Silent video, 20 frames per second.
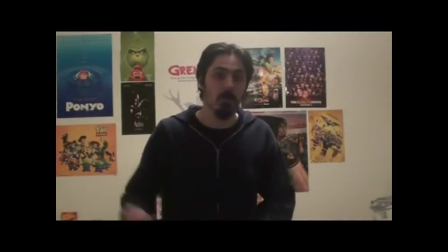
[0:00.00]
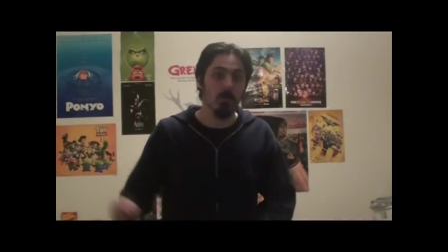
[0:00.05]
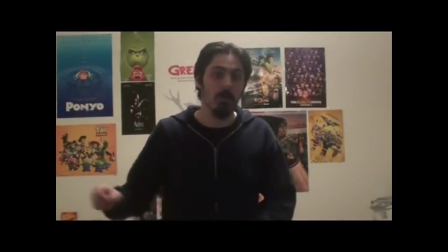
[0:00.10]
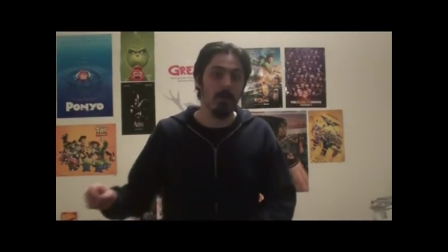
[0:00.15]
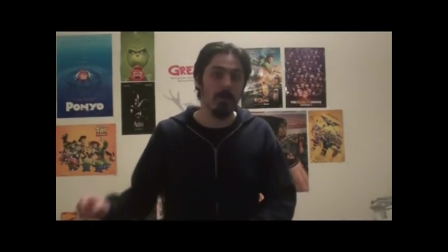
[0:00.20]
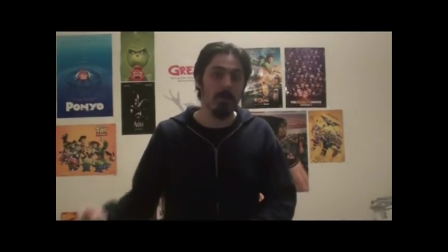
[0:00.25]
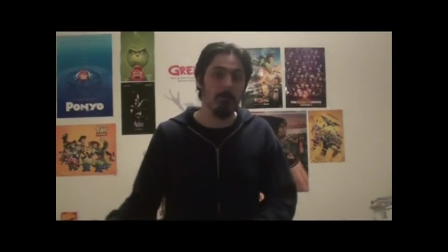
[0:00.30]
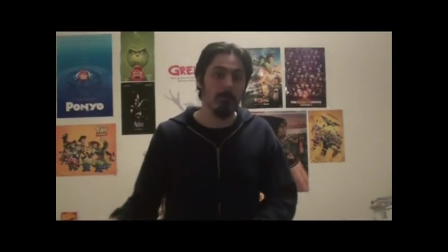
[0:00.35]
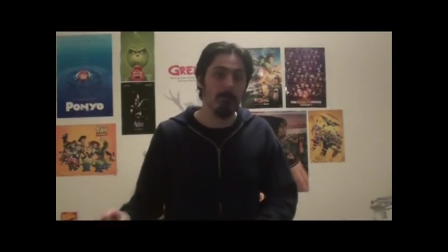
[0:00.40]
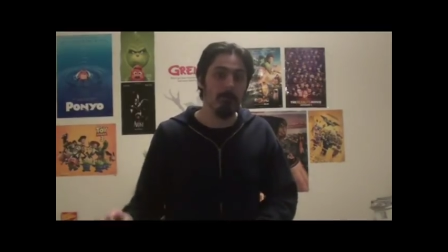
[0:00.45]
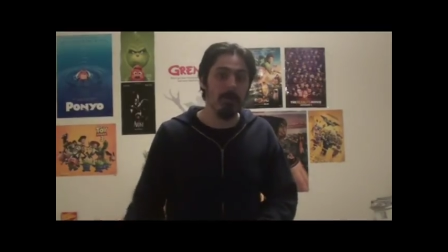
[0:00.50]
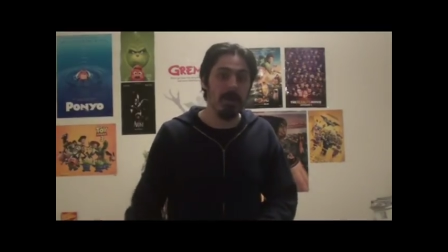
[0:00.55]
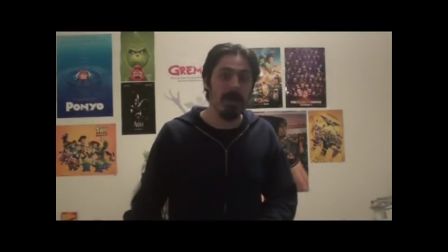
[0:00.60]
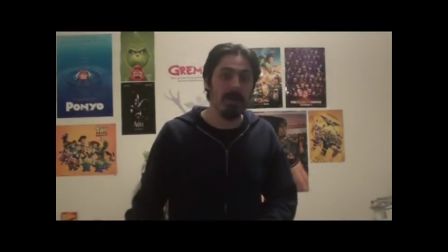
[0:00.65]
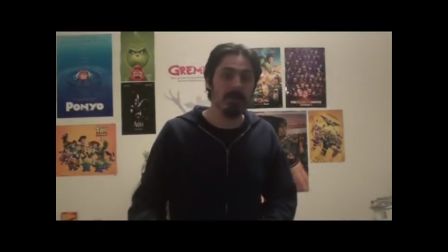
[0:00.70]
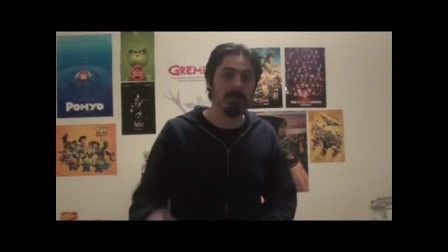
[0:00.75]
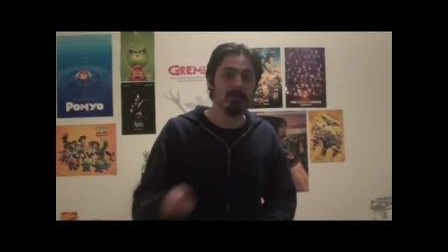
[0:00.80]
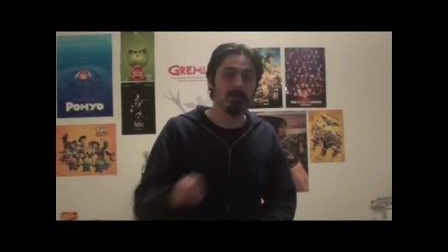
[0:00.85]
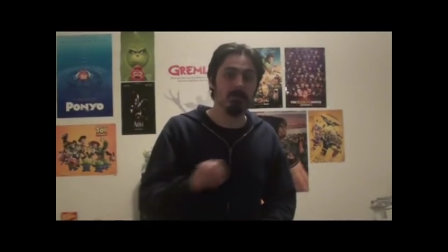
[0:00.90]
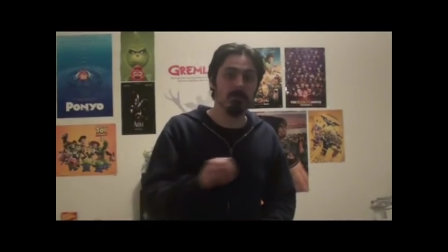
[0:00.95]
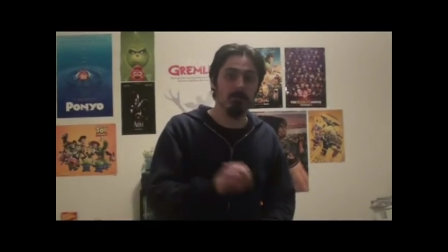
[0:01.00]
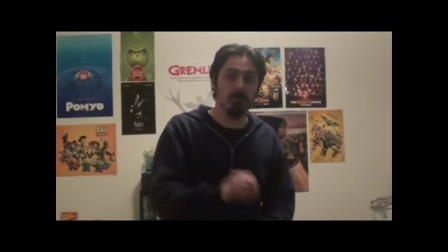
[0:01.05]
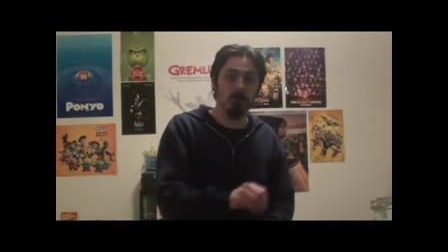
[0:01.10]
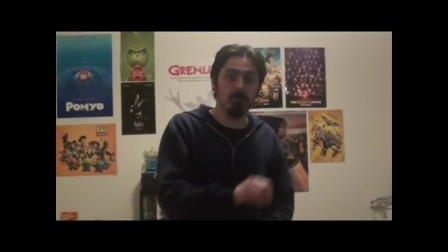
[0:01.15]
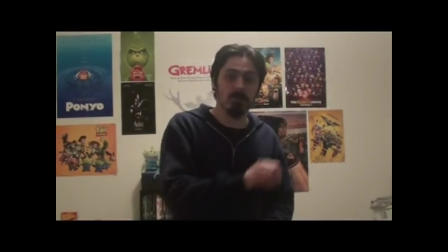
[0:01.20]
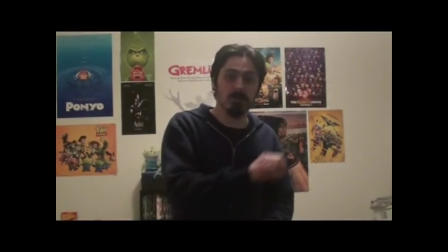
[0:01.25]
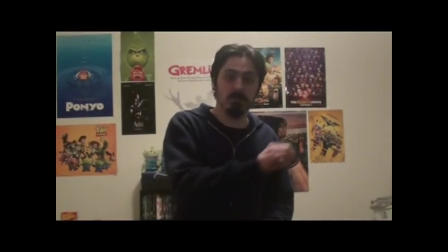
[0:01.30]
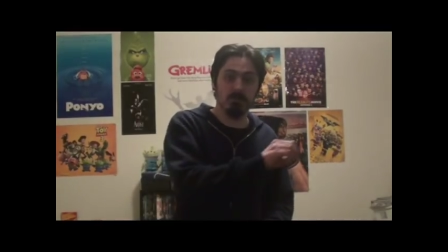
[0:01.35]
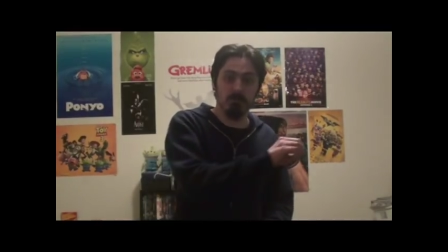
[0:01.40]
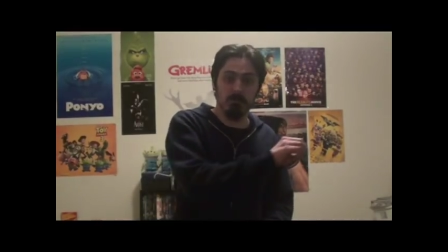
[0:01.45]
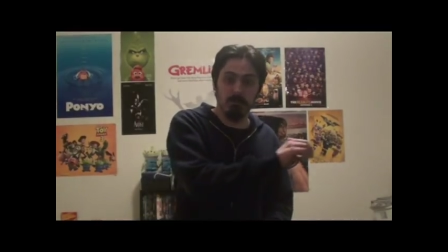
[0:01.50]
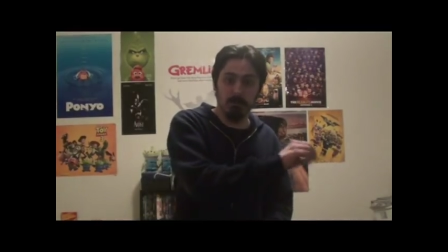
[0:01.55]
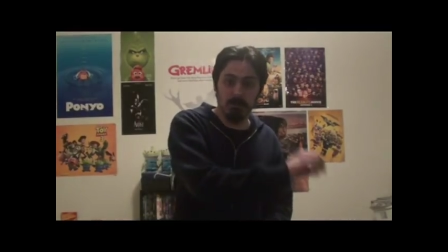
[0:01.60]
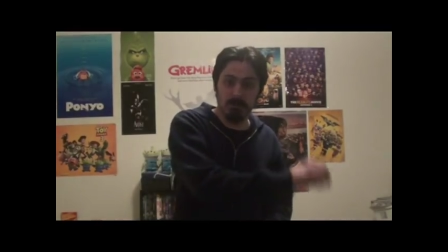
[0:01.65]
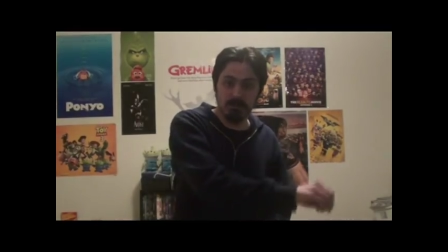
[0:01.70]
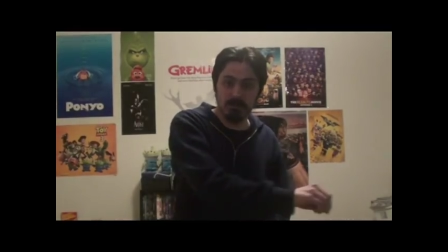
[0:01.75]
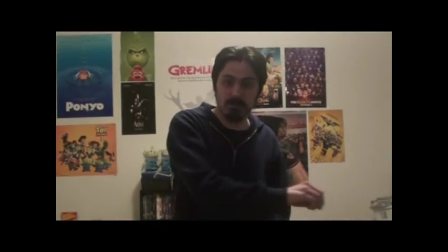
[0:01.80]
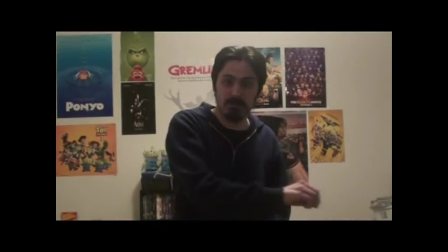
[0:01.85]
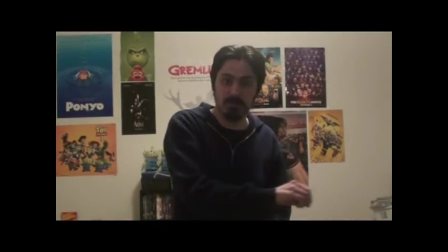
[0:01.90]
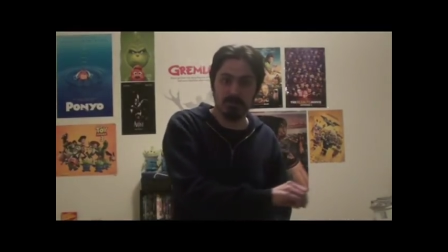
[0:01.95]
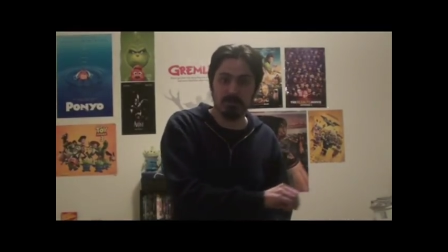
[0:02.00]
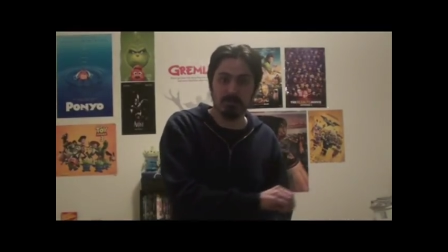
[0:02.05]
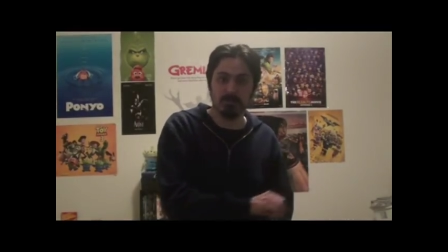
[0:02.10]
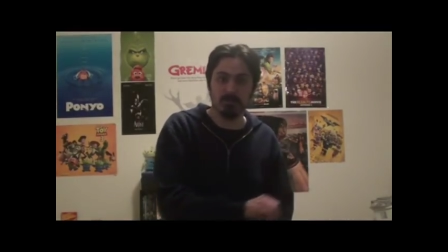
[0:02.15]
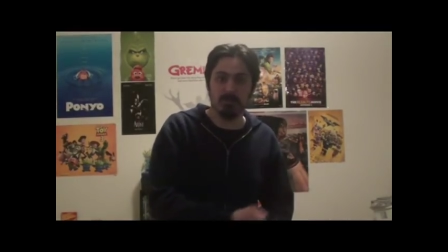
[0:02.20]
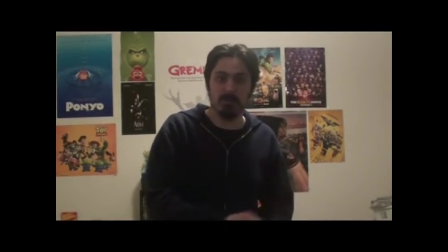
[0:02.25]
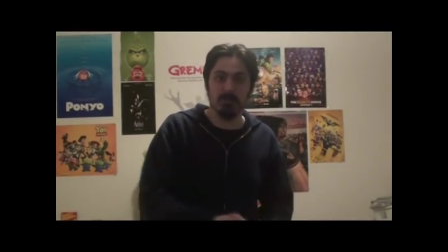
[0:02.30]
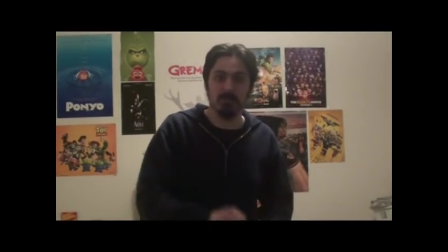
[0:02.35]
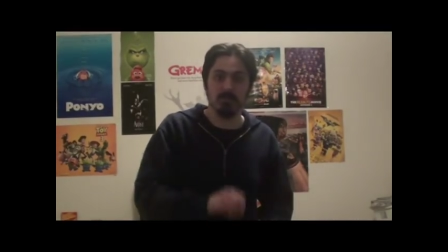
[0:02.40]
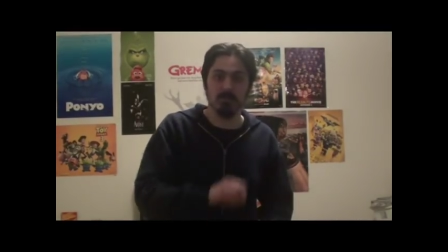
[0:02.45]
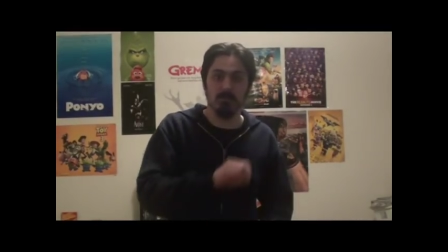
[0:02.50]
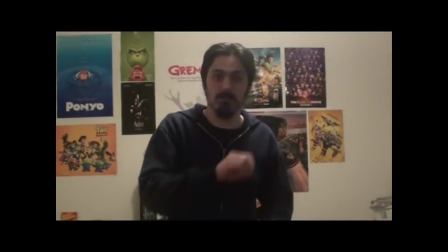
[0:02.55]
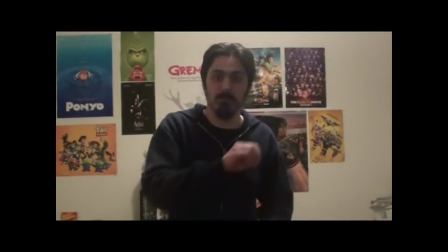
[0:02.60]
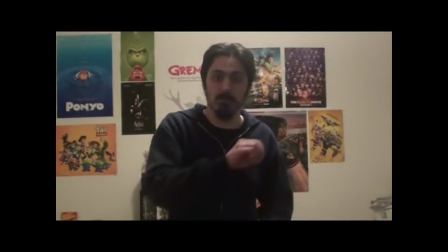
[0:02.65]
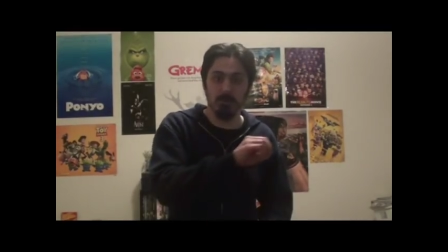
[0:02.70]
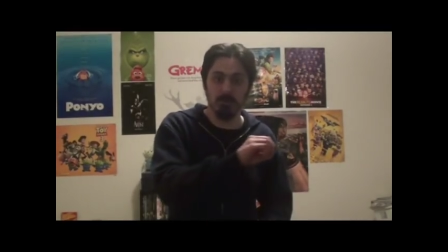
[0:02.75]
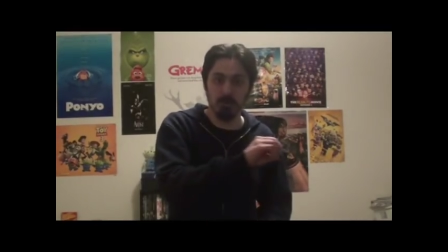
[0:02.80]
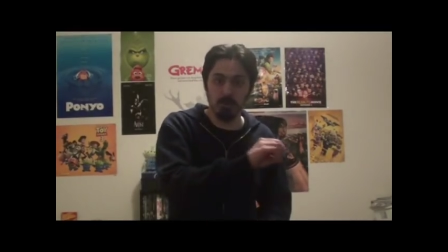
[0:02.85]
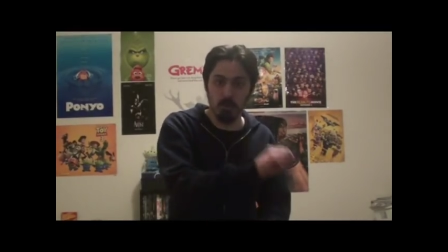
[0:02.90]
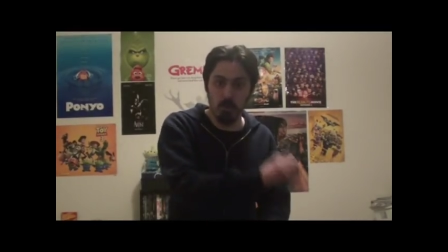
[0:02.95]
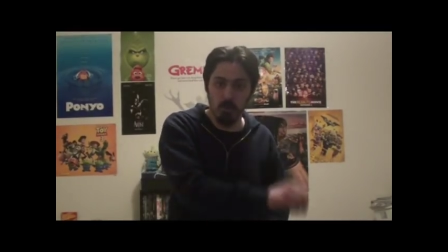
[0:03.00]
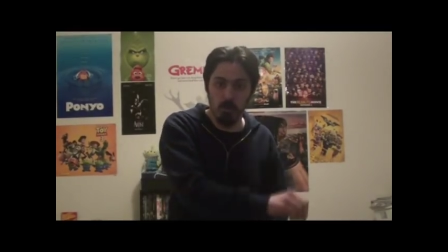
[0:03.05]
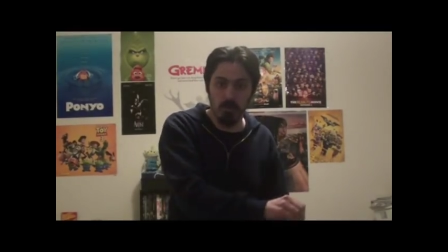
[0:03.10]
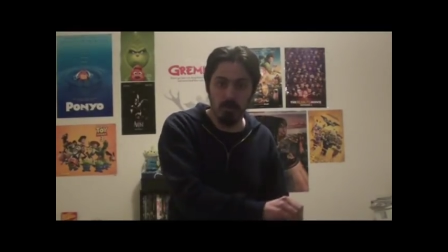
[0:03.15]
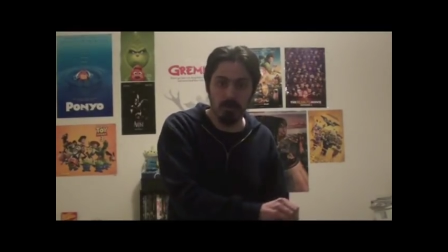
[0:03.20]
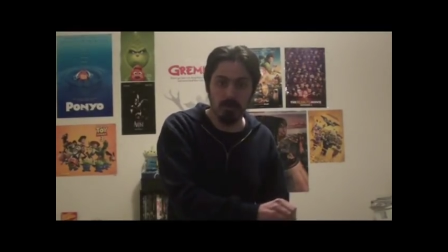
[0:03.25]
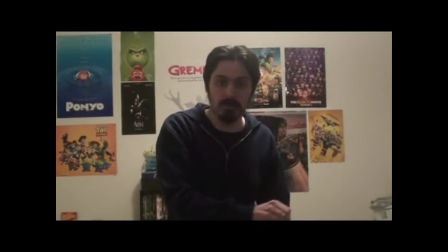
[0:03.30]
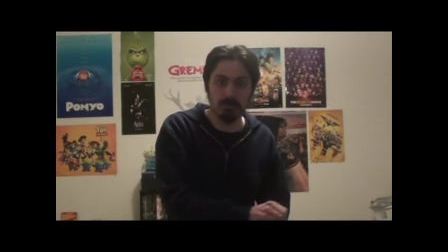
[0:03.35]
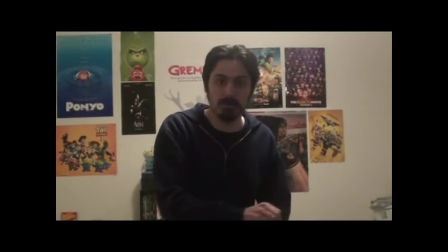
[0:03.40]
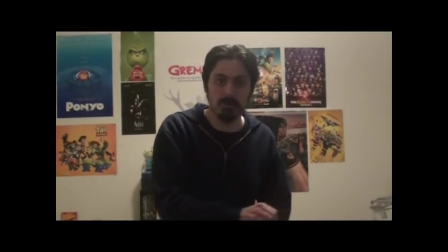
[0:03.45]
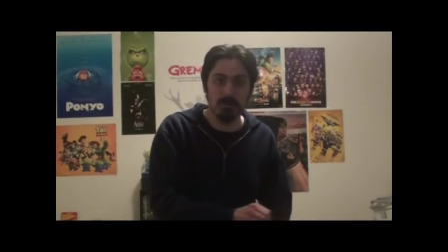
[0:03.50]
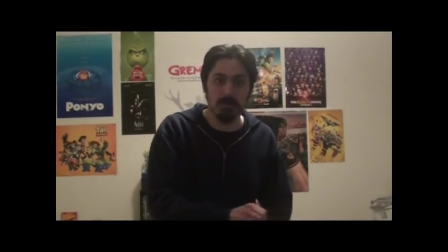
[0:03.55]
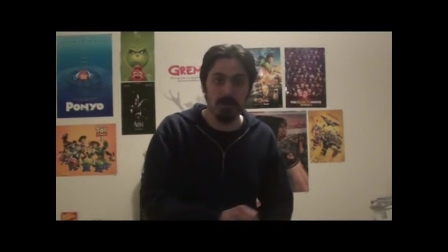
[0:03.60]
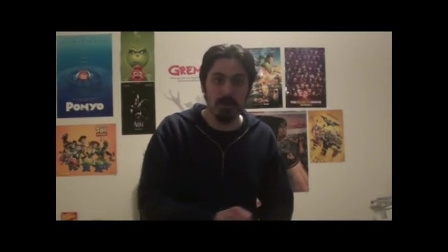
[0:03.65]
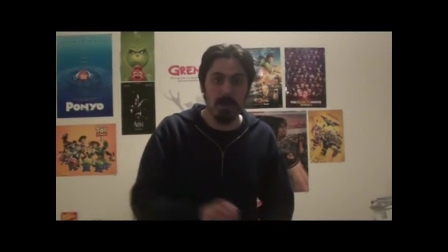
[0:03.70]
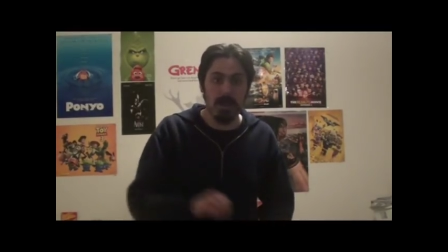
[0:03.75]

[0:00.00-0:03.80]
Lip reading: went back to the more simplistic designs of the toys,